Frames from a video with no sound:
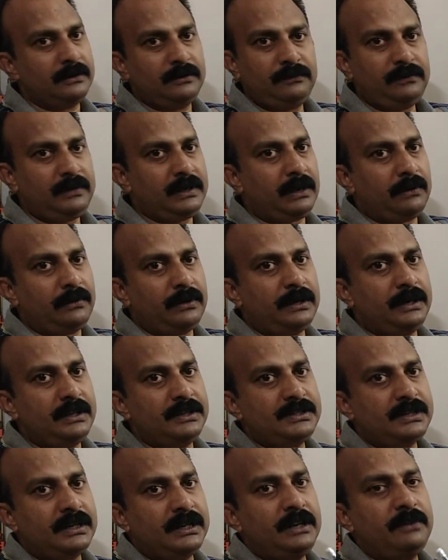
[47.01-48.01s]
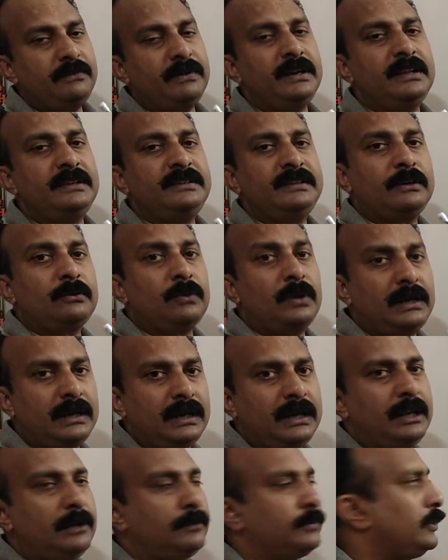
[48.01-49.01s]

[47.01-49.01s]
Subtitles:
We have already studied what is a quadratic